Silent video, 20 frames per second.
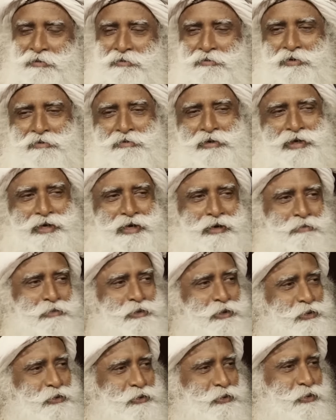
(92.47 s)
We will
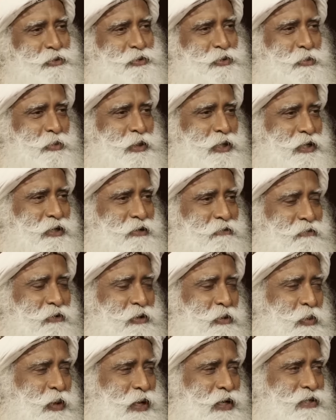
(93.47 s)
come to you in so many
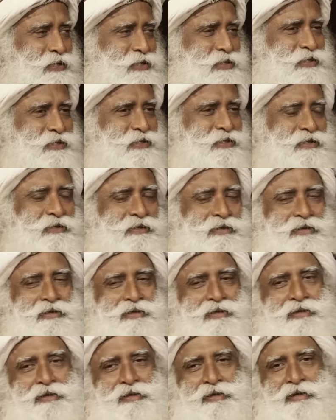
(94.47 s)
different ways
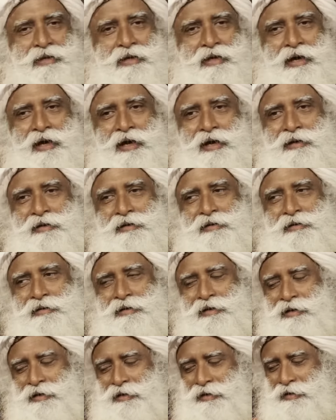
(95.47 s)
and
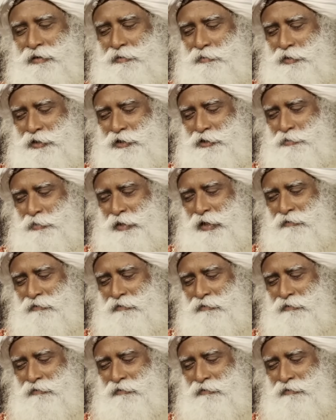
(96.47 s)
uh, please be